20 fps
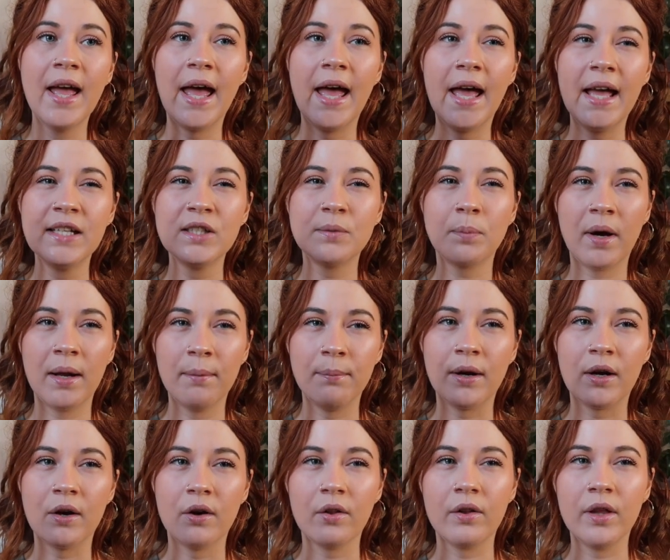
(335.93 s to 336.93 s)
It is
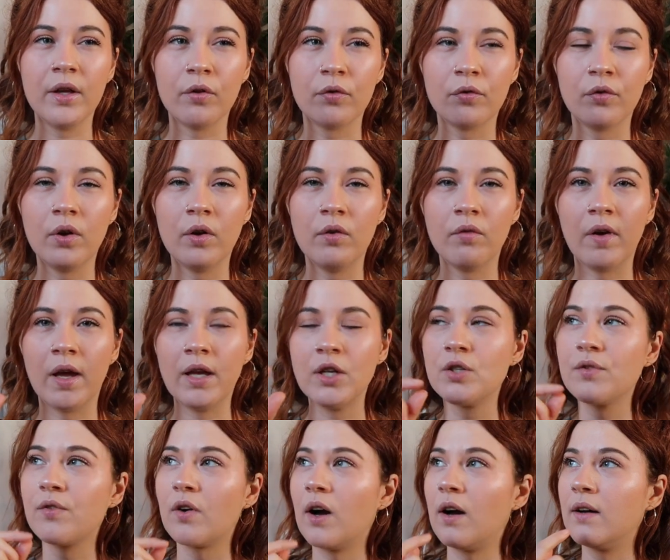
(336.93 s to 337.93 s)
primarily fruit and
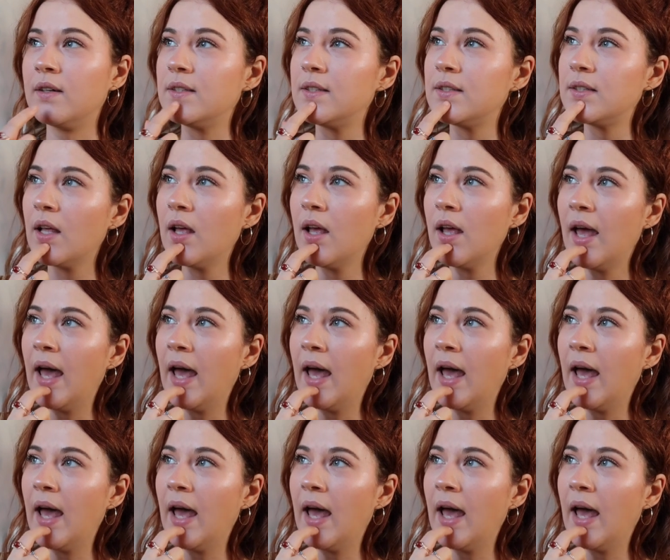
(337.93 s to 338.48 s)
veg for us